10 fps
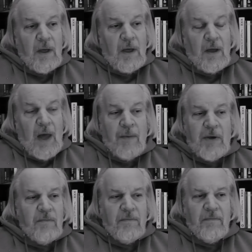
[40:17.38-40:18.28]
I
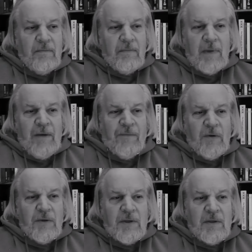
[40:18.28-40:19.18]
mean, if
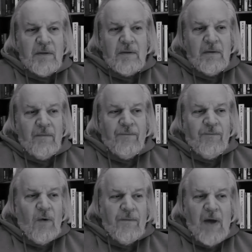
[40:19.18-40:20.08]
there's
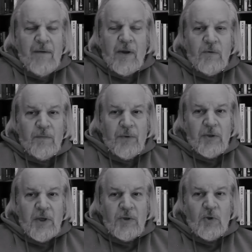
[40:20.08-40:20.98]
400 or 500
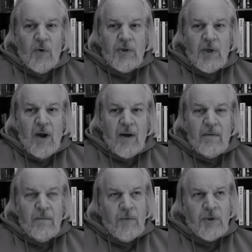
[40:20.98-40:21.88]
books on Georgian
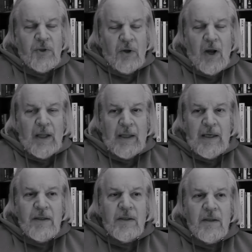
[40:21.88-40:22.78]
art, which there are at
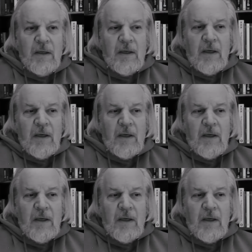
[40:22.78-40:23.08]
least,